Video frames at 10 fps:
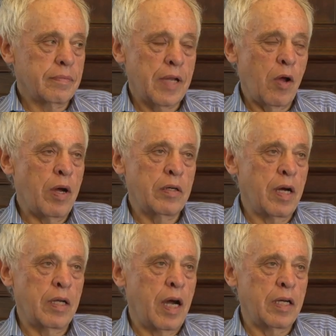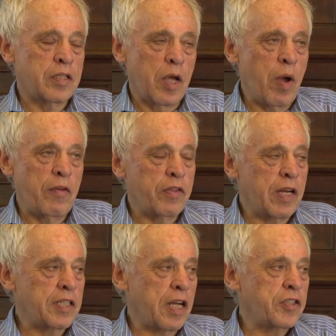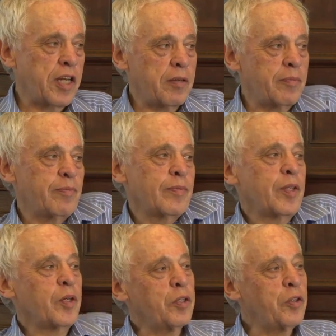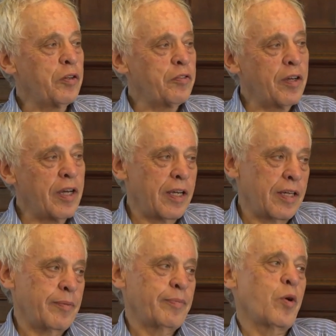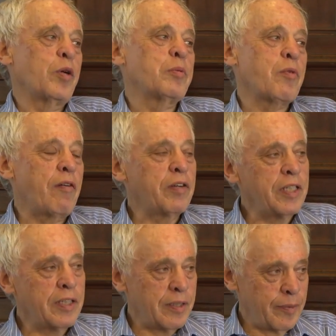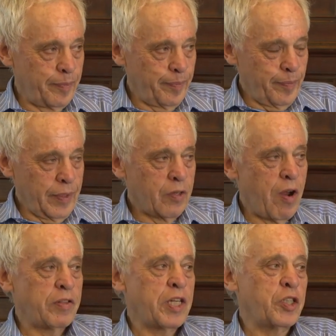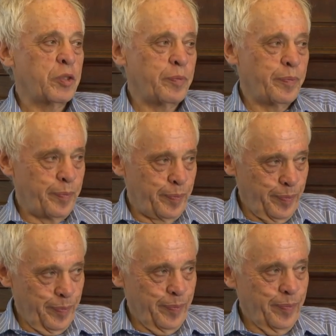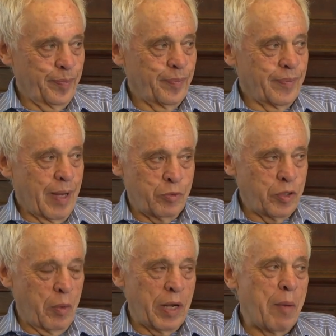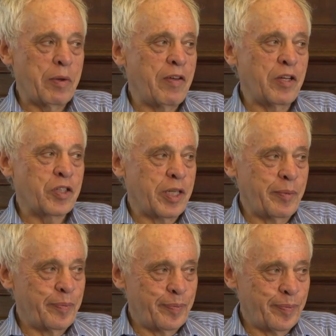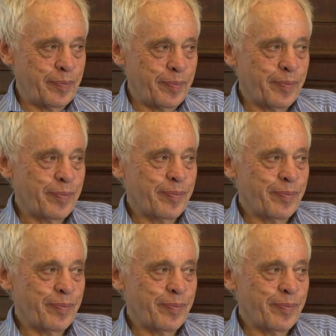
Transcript: No, I'd, I'd say wait for the next Einstein. He'll unify uh, quantum gravity and gravitation. I'm sure that will happen eventually. Yes.